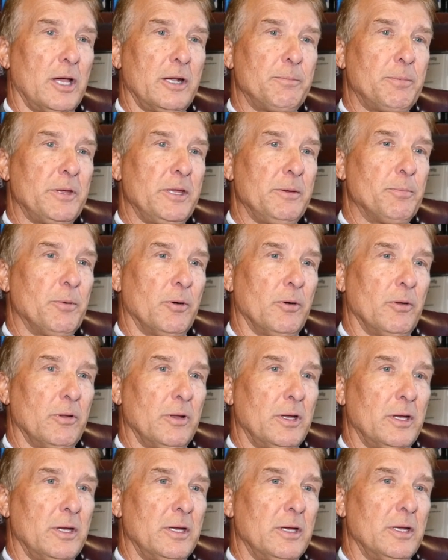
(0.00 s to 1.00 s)
of
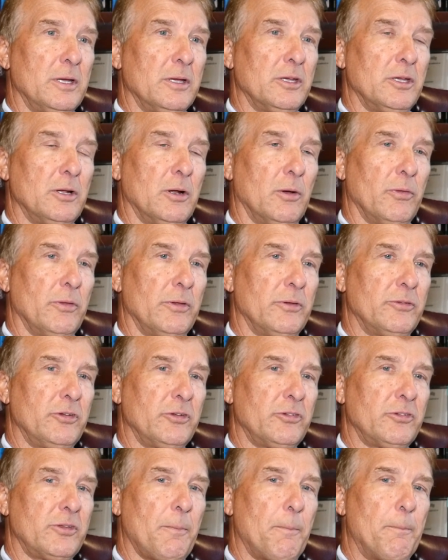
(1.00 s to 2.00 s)
people,
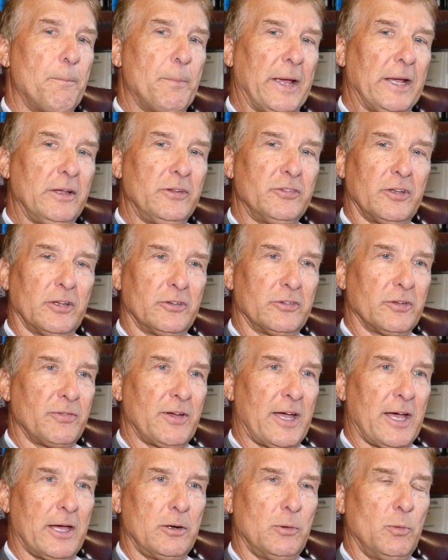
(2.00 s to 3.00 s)
just the basics of
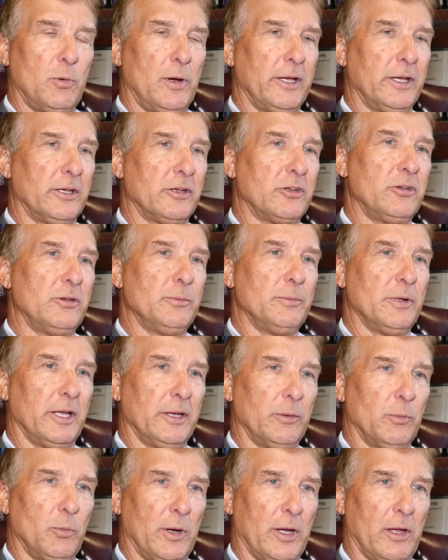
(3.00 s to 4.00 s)
how do I
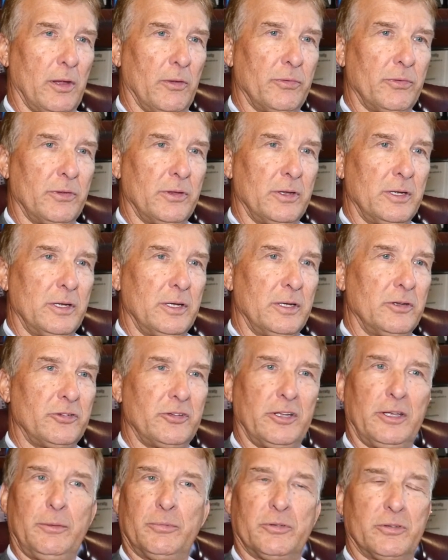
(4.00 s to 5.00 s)
accumulate wealth
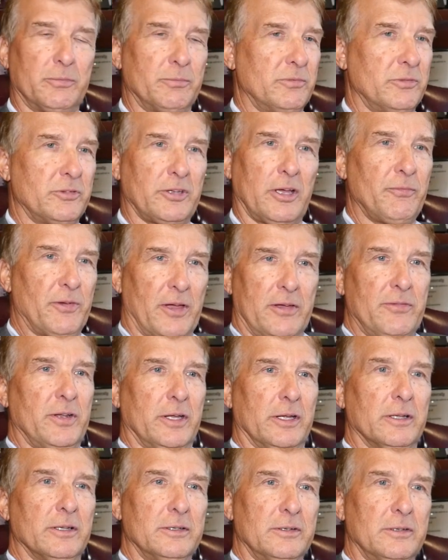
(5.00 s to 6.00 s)
seems
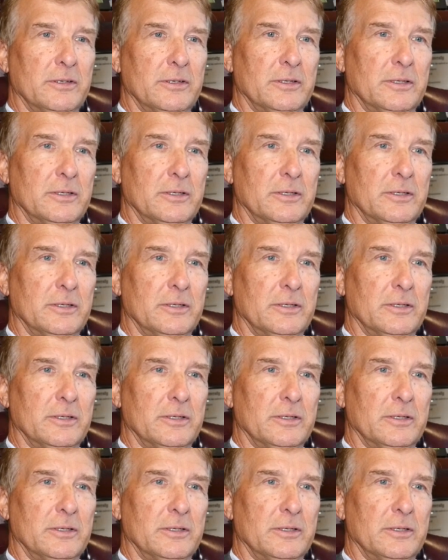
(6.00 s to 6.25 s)
self-evident.